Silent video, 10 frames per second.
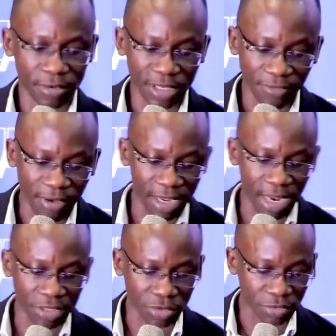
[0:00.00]
the
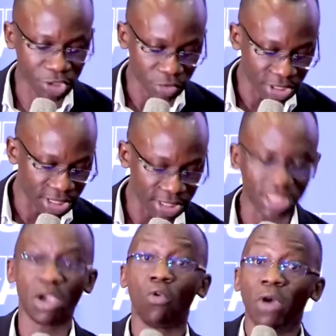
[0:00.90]
financial resources
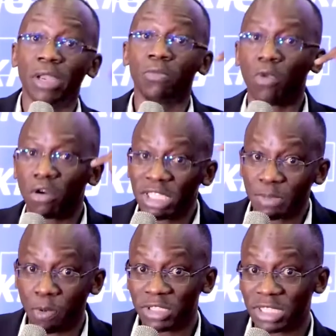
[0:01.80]
when more
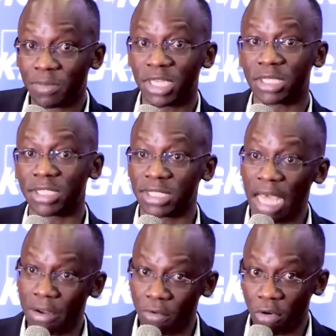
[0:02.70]
responsibilities
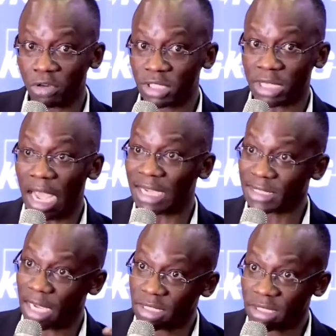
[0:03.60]
and roles are
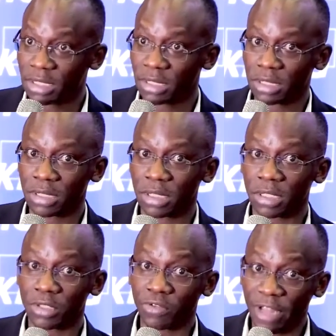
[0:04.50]
assigned
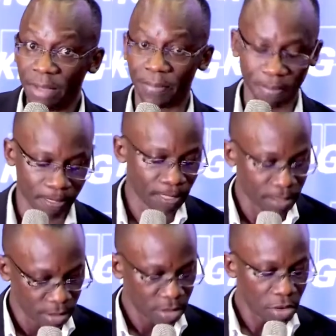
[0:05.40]
to them.
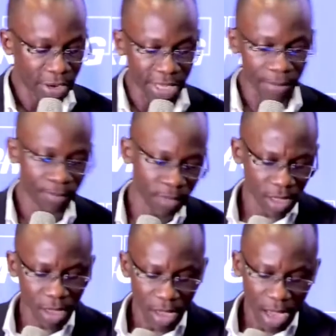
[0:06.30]
Okay?
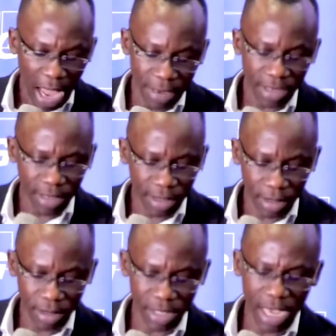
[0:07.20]
And
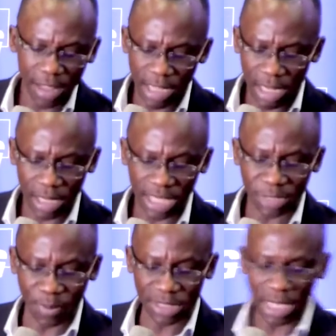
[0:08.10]
the other
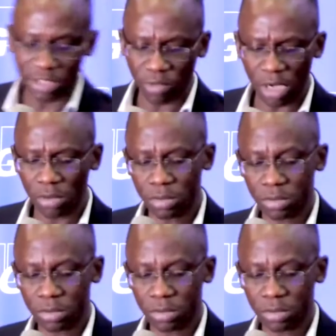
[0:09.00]
aspect as well,